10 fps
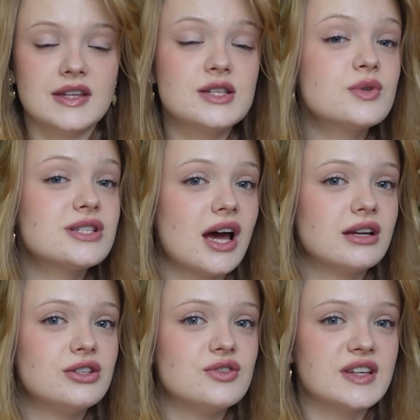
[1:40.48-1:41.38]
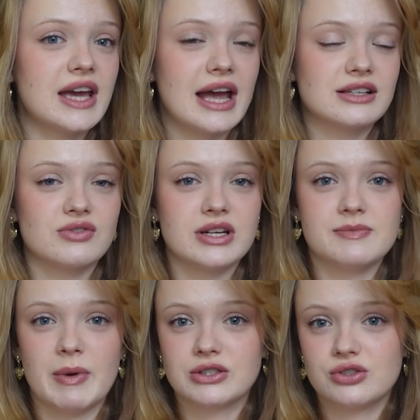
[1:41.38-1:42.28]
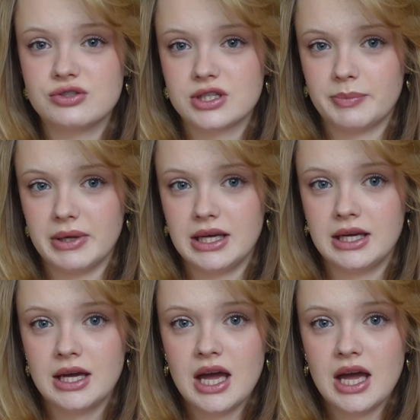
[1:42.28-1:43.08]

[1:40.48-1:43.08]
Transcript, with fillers: This was done using X ray spectroscopy,